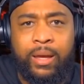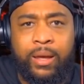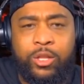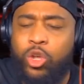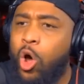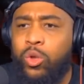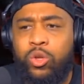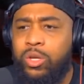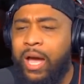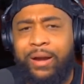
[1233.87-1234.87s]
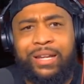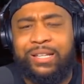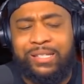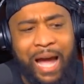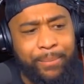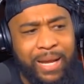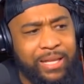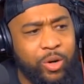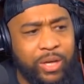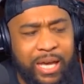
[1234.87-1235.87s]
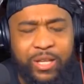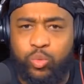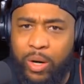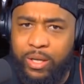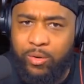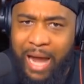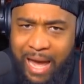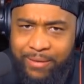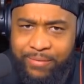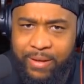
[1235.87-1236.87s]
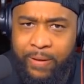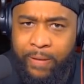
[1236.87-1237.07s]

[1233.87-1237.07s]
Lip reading: Y'all need to stop letting your kids run your life.